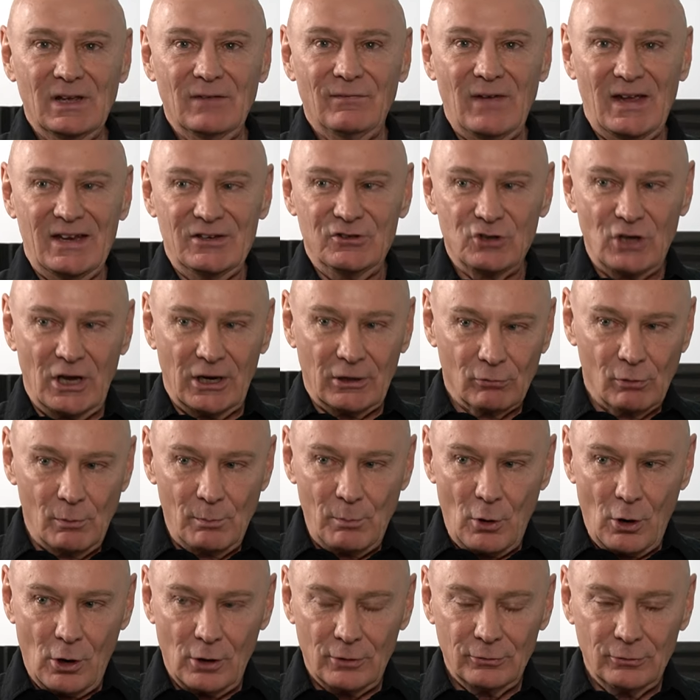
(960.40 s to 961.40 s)
if a general
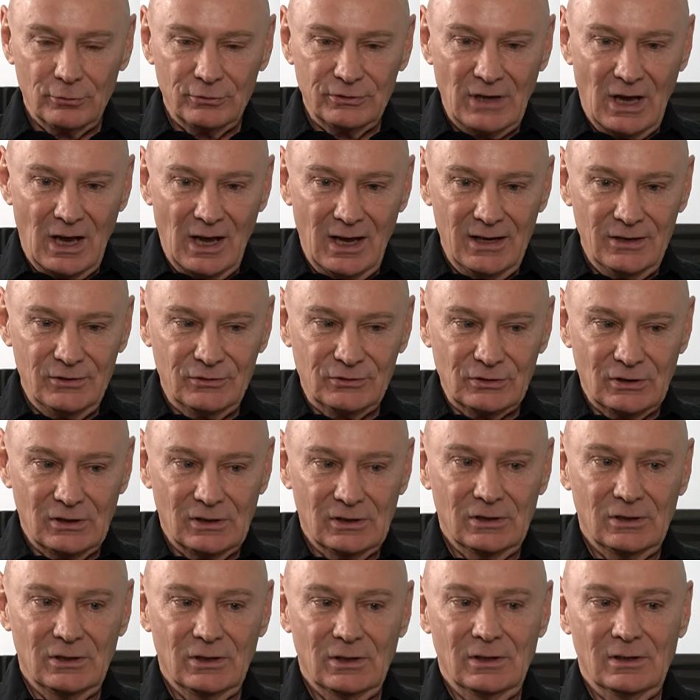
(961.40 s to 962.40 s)
partner dies,
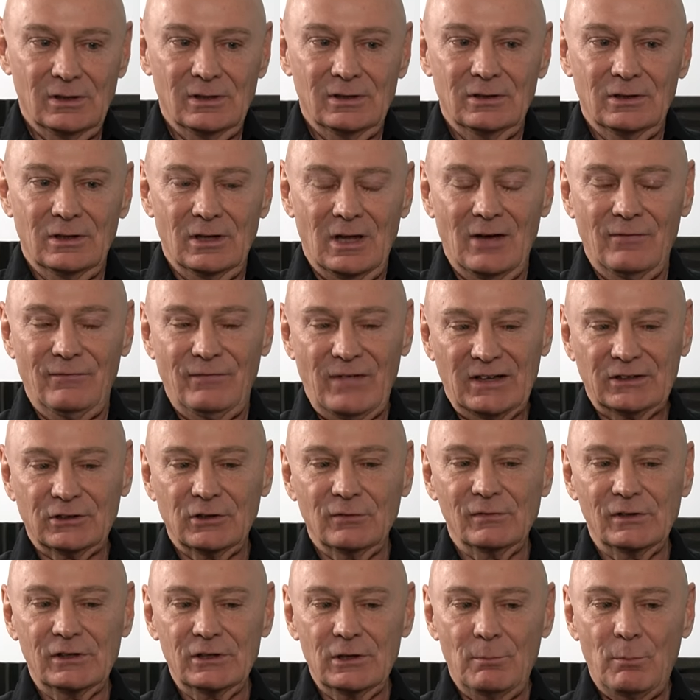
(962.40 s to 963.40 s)

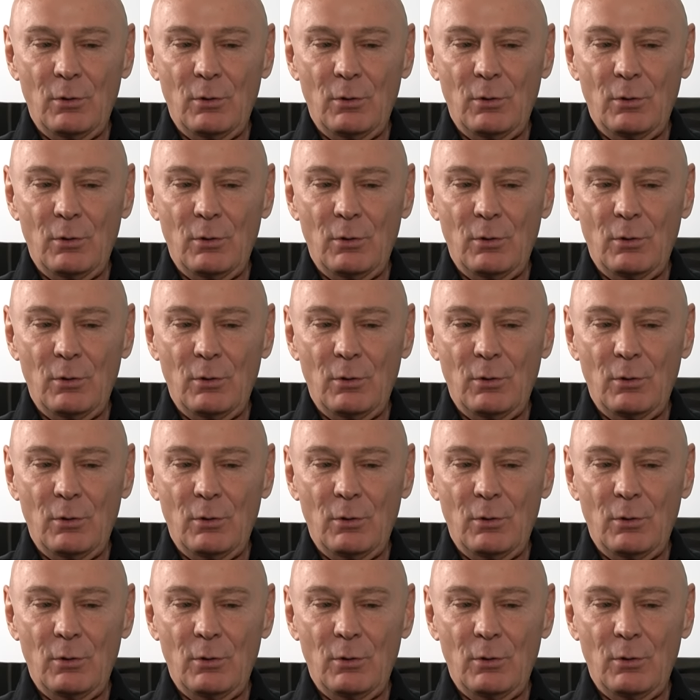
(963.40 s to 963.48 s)
effectively the